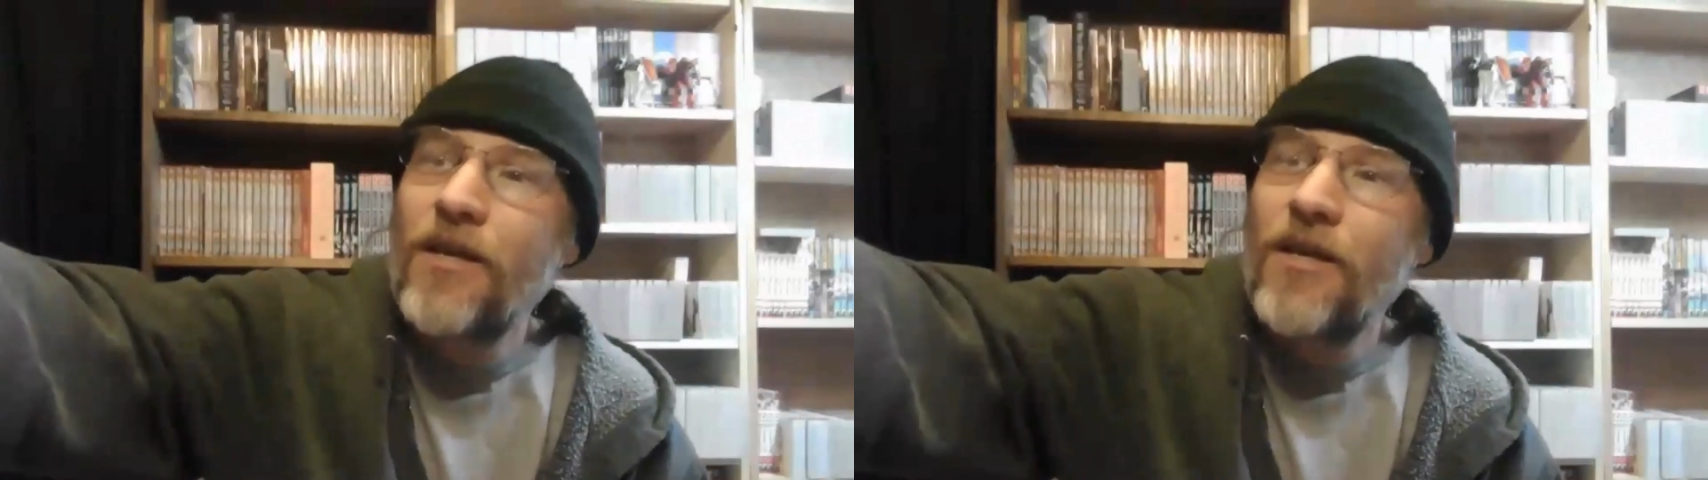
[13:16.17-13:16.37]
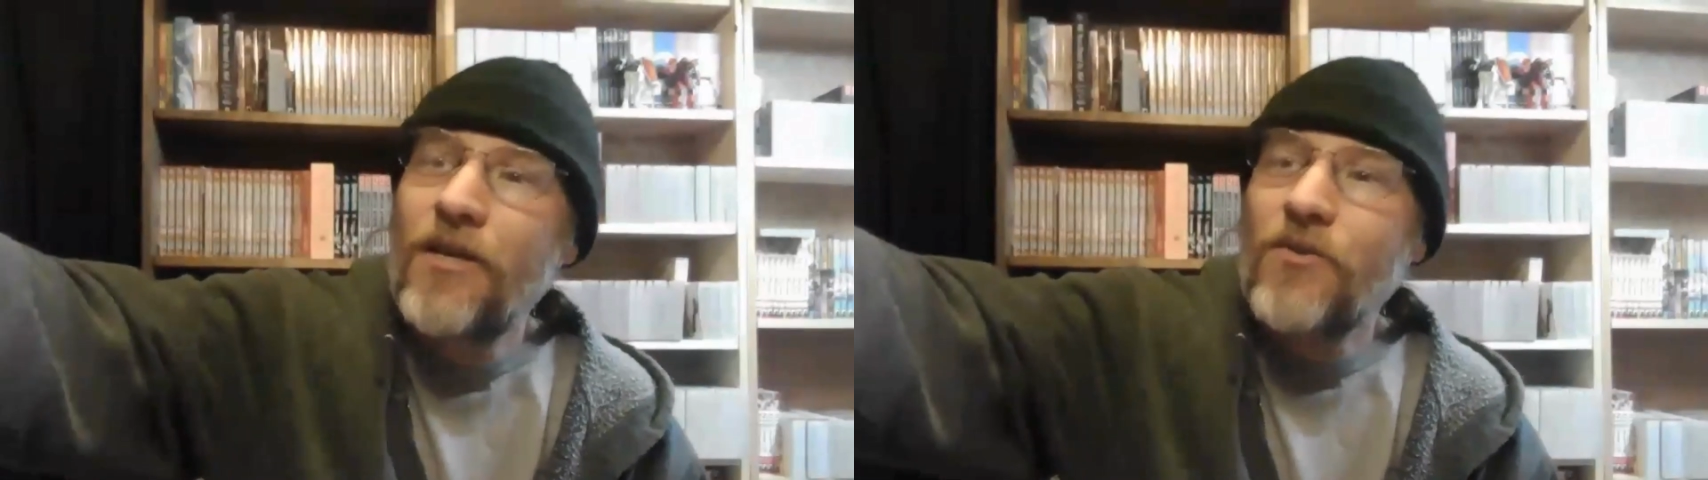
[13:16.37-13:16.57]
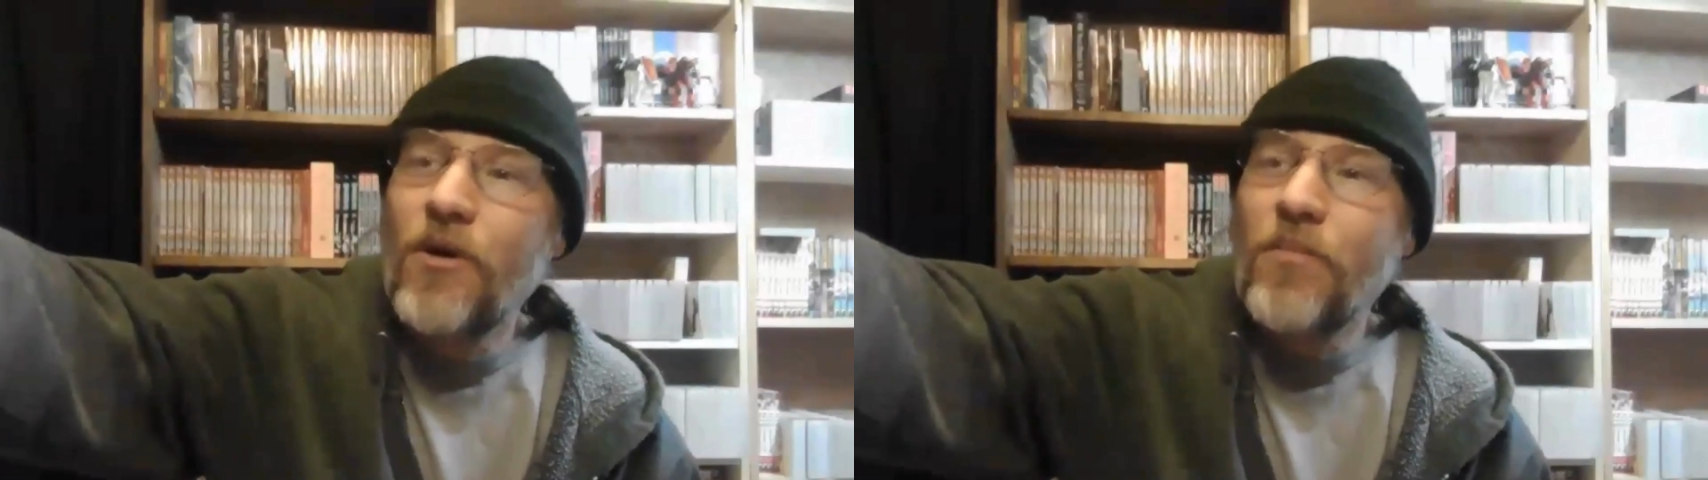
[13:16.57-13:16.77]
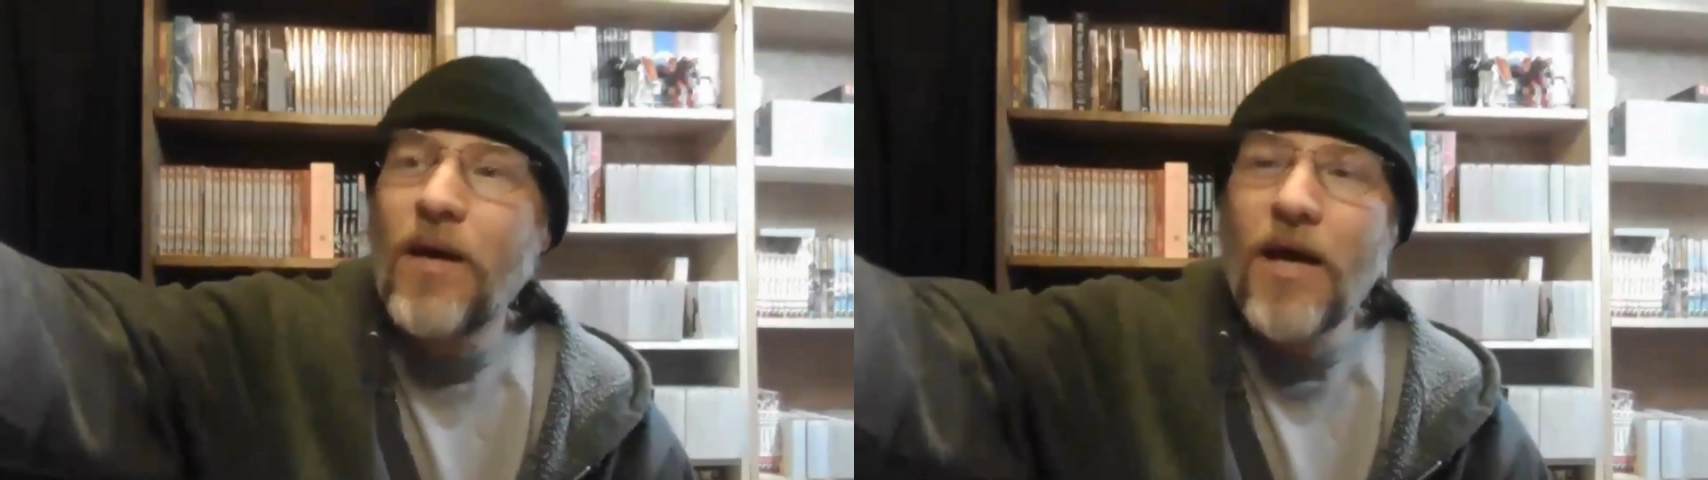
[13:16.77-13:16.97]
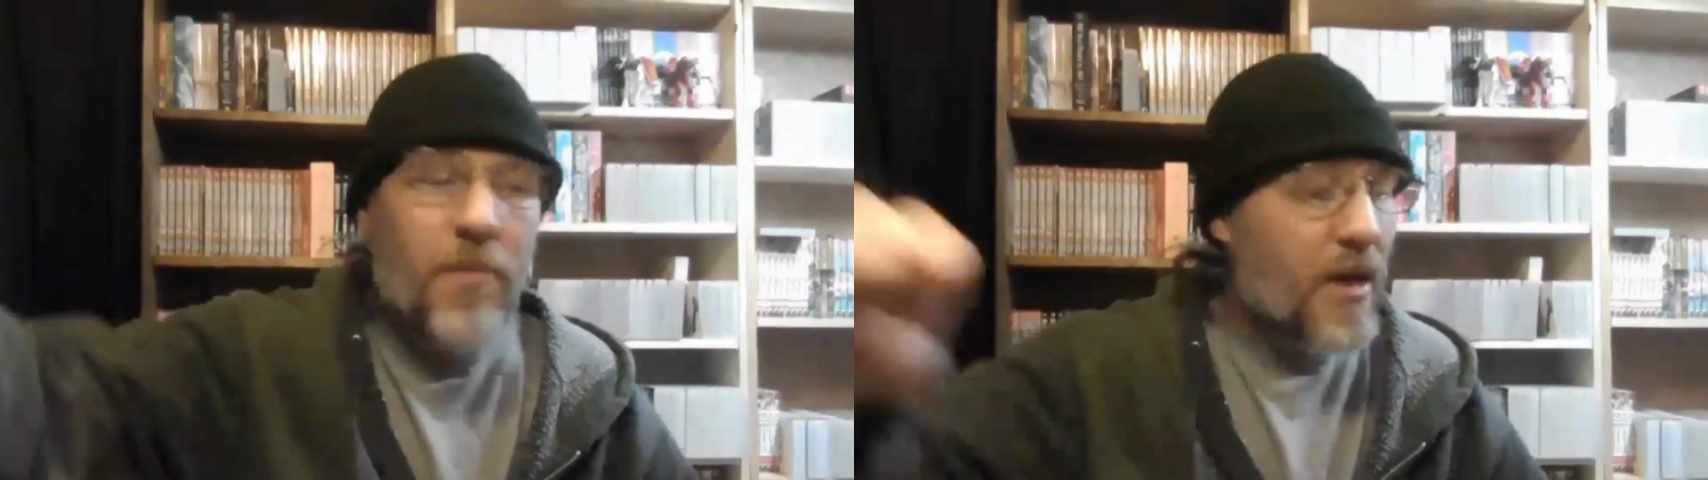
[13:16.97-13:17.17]
So I'm
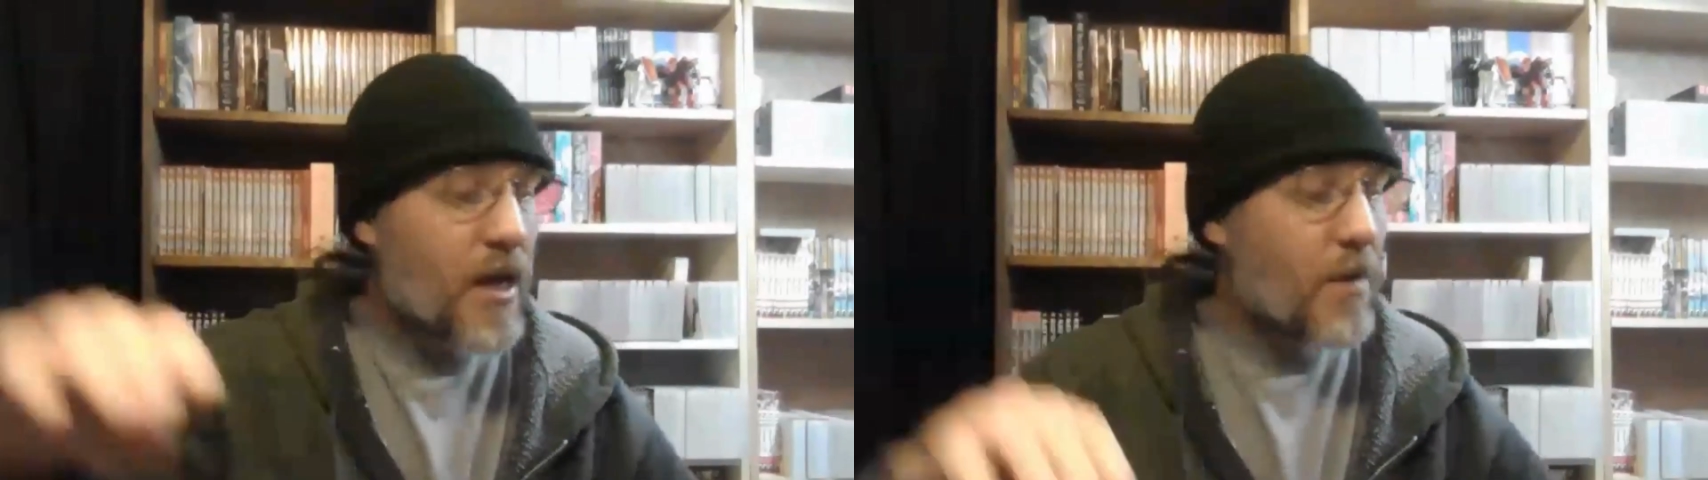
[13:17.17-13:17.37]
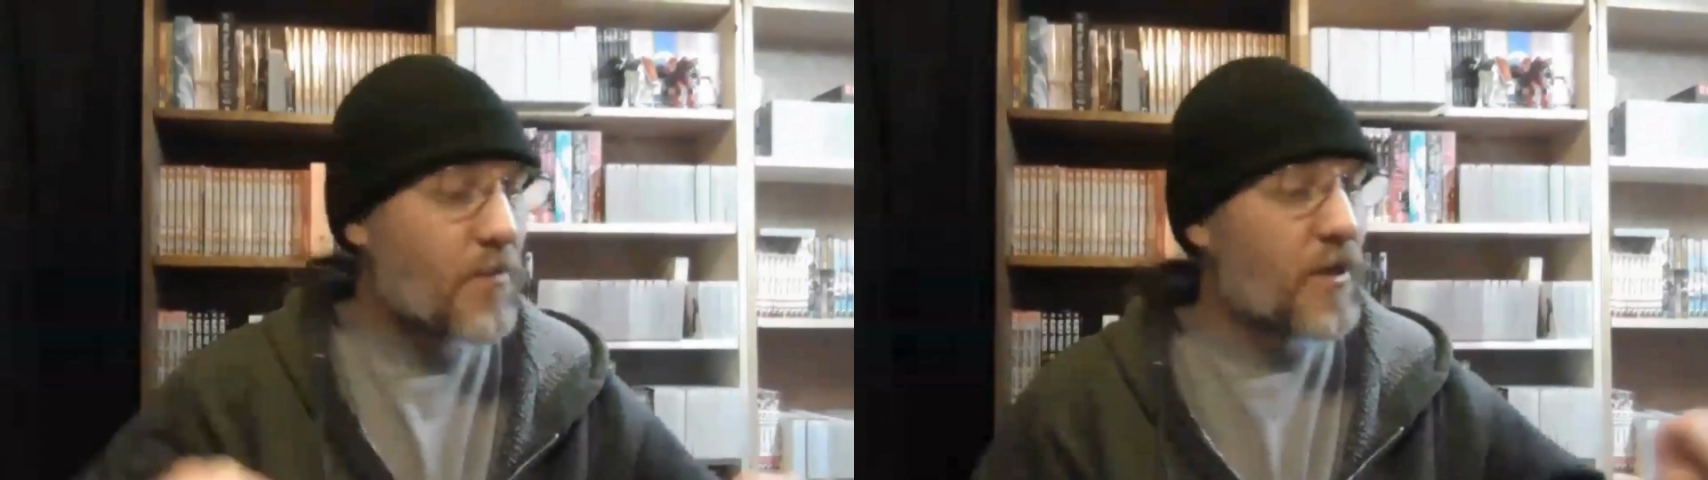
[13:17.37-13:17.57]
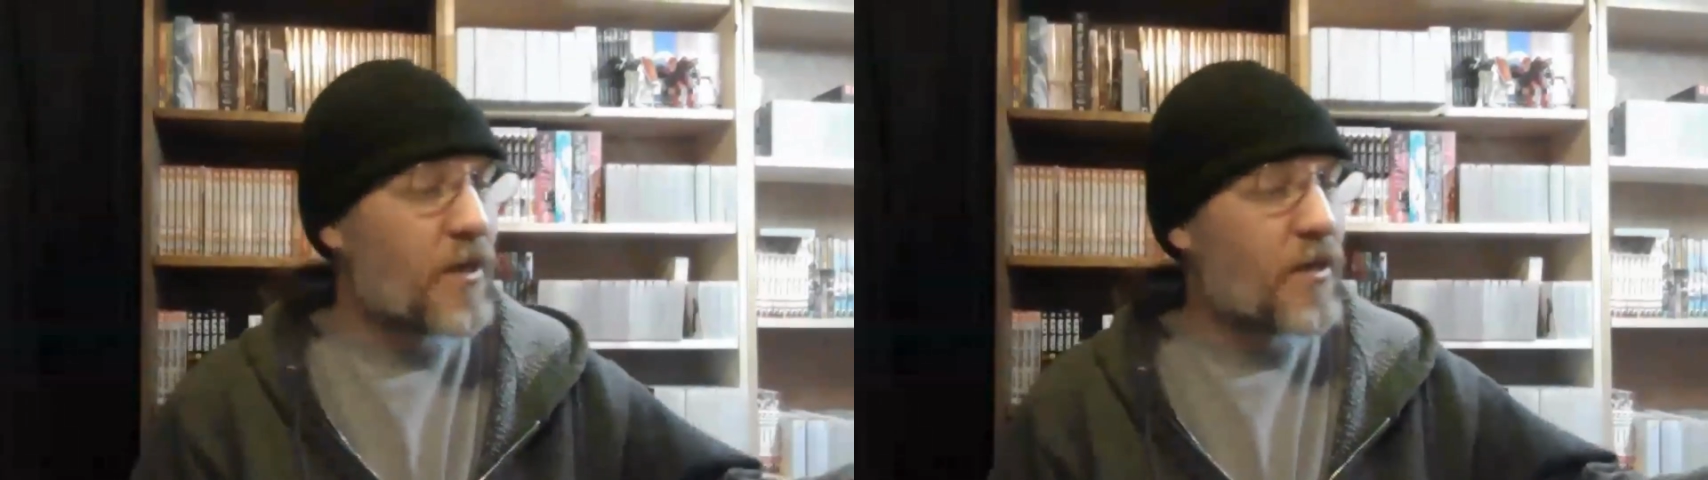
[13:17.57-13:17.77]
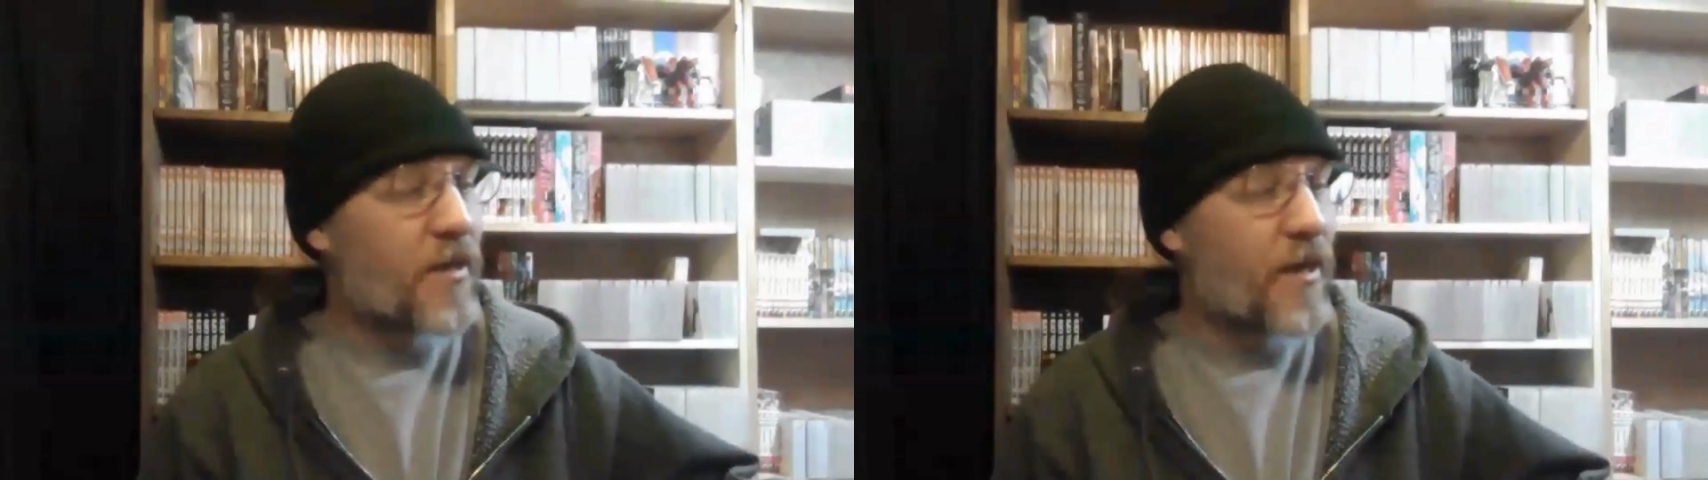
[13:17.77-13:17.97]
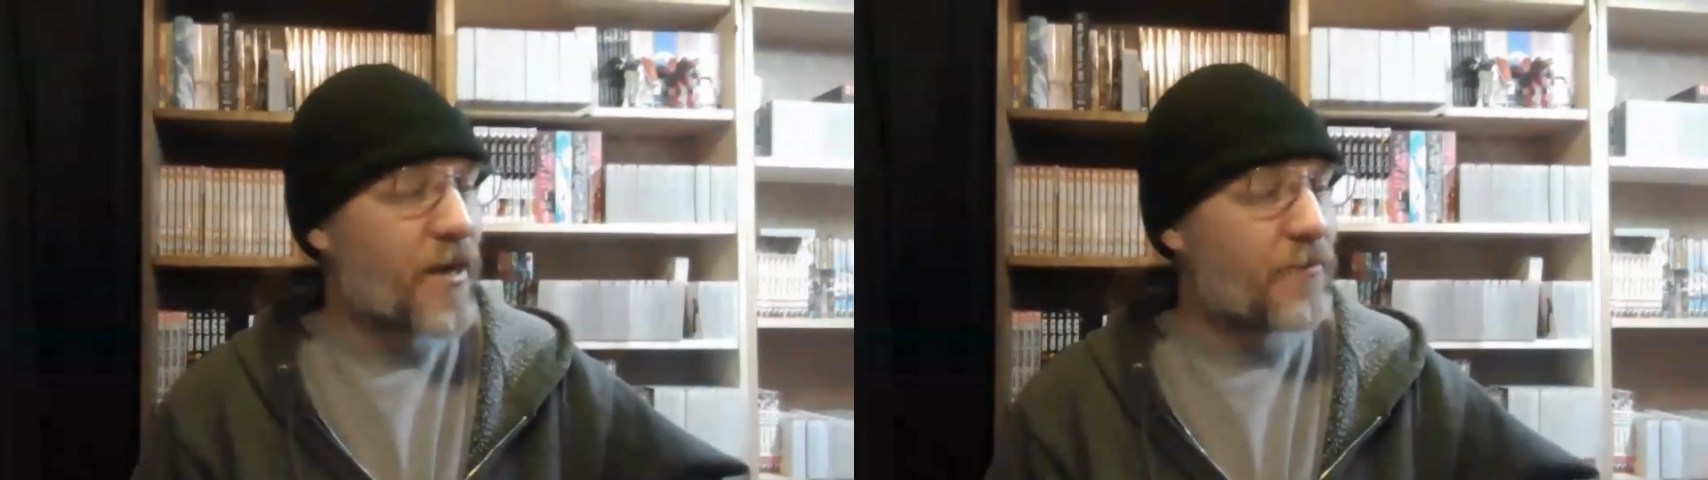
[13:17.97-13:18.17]
happy to get
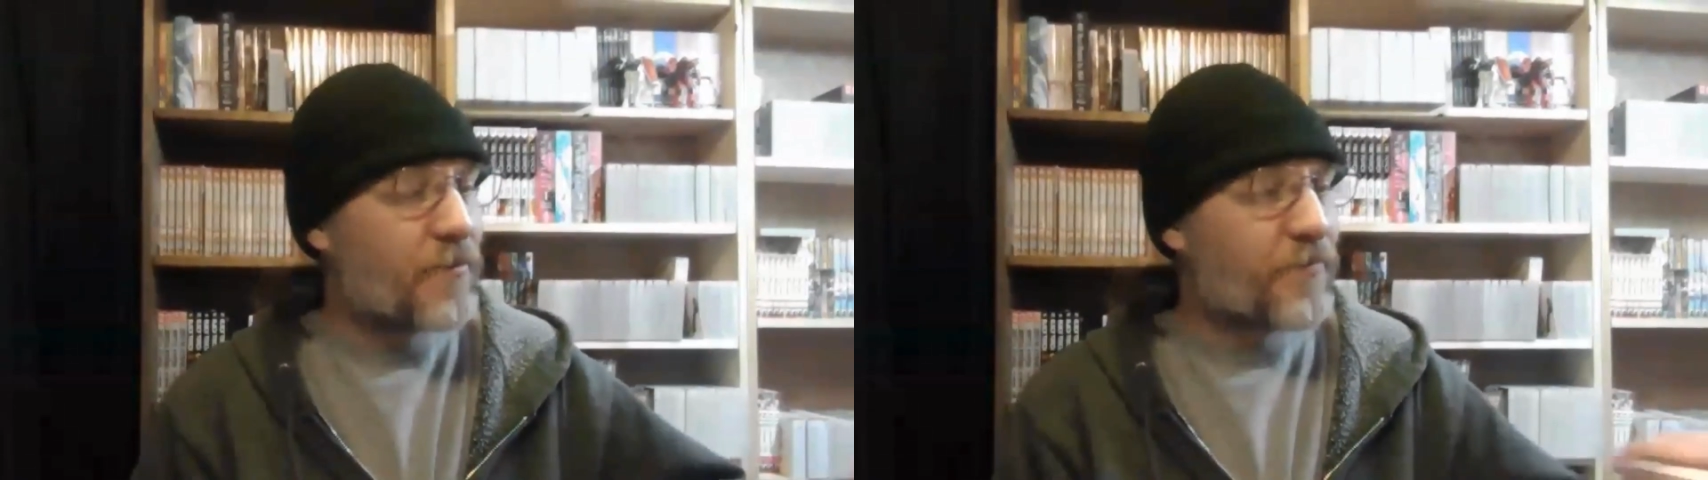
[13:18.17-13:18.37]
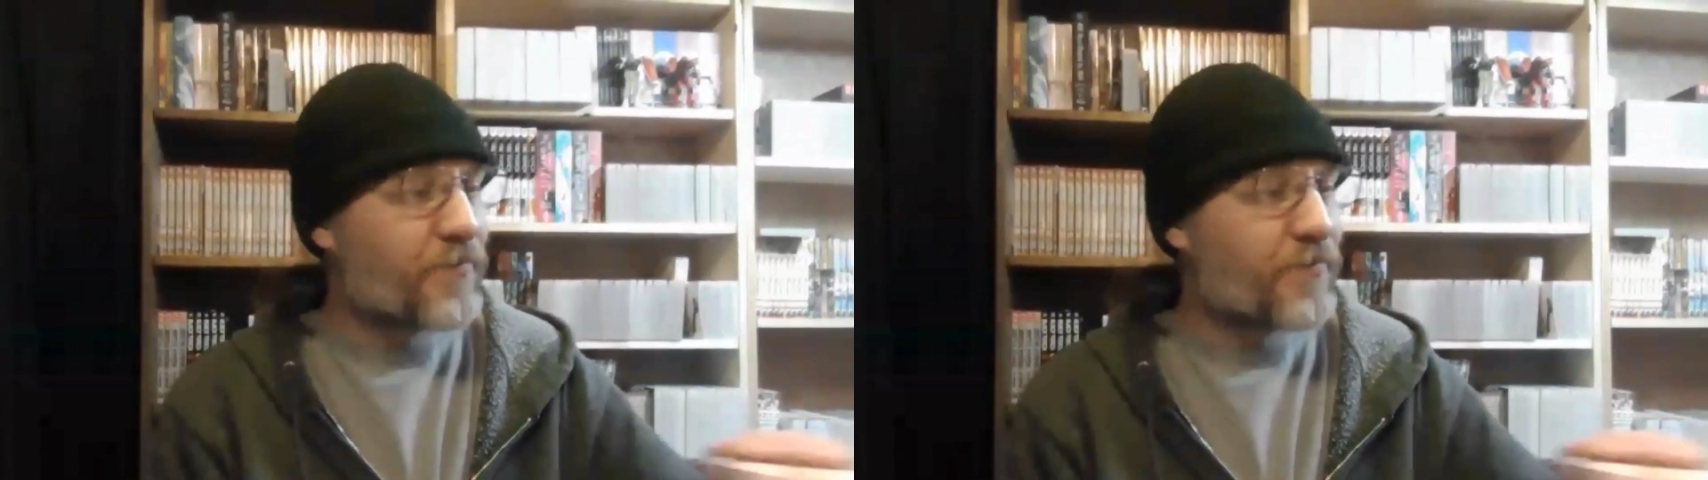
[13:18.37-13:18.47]
that.